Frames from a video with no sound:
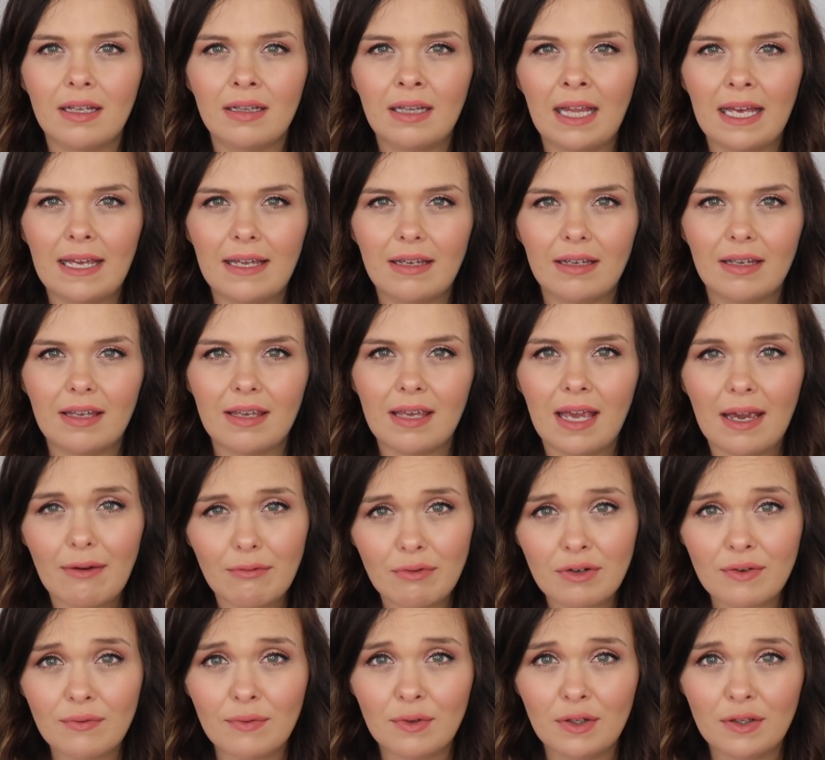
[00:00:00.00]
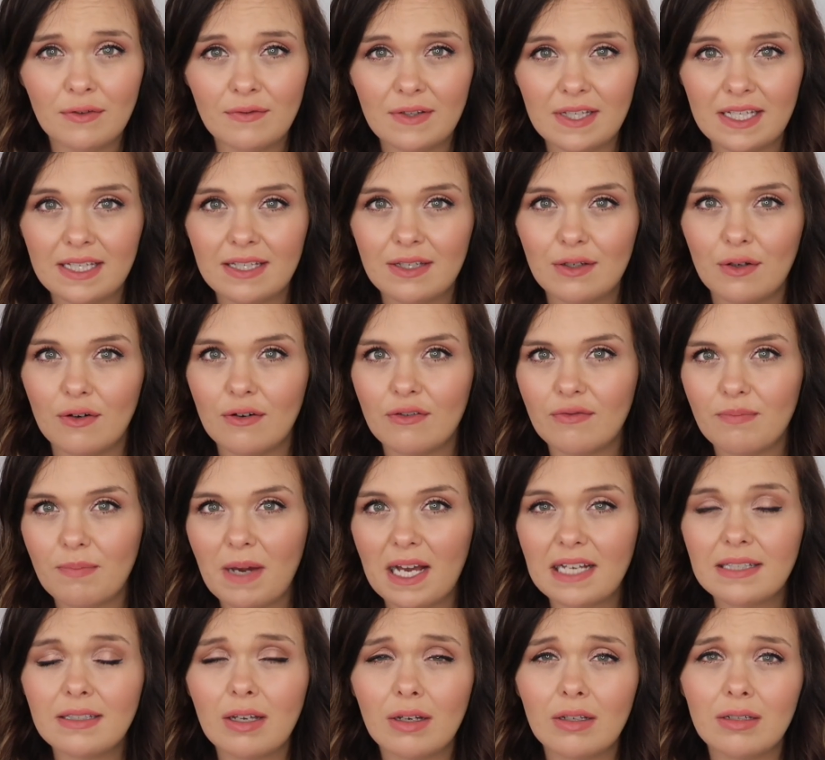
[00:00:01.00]
like get rid of all of this stuff,
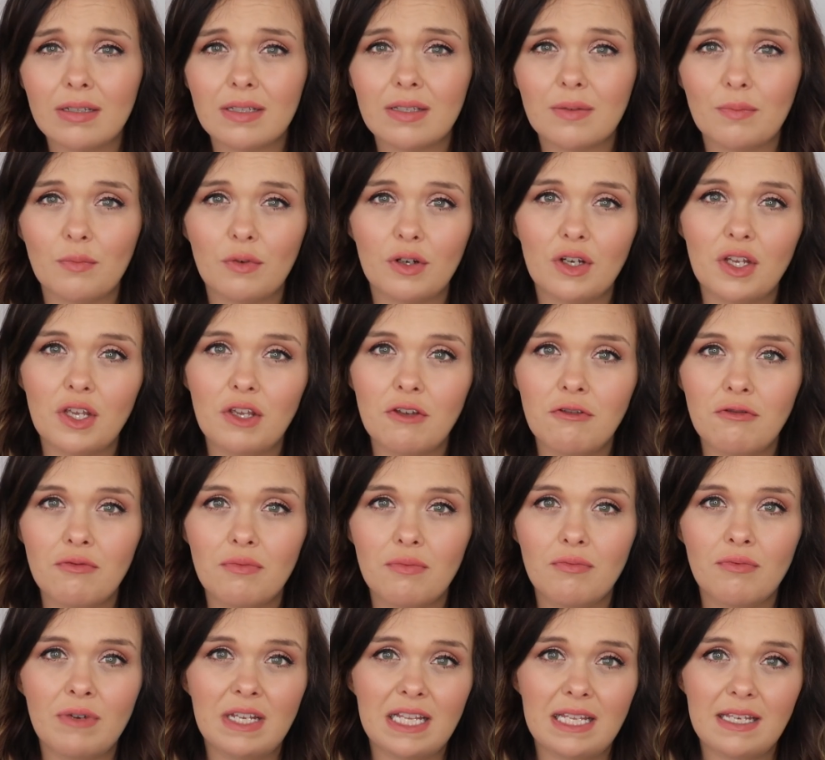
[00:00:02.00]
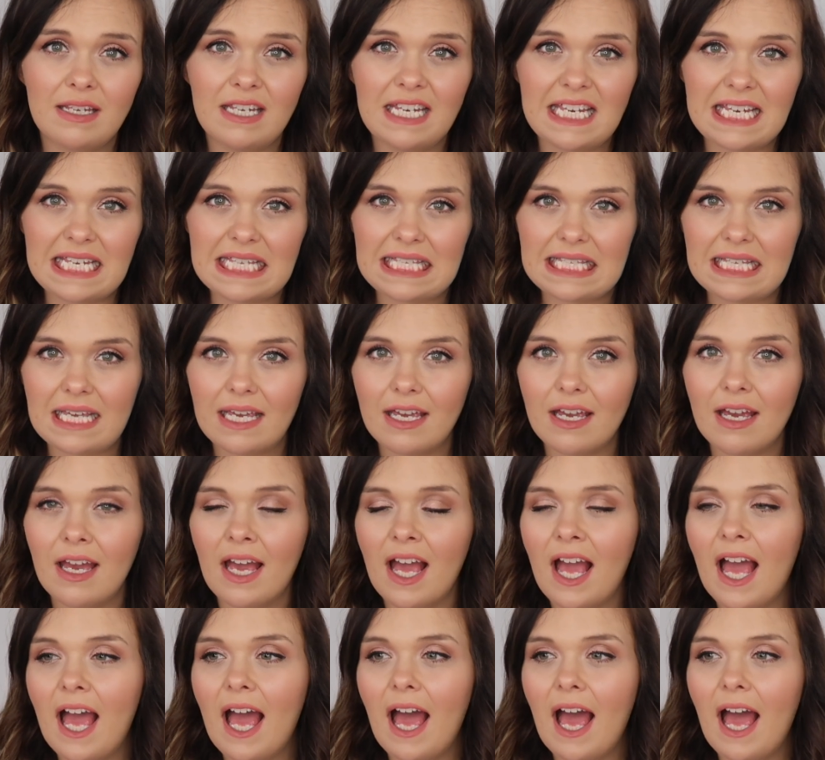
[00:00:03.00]
pass it on to someone who really needs it,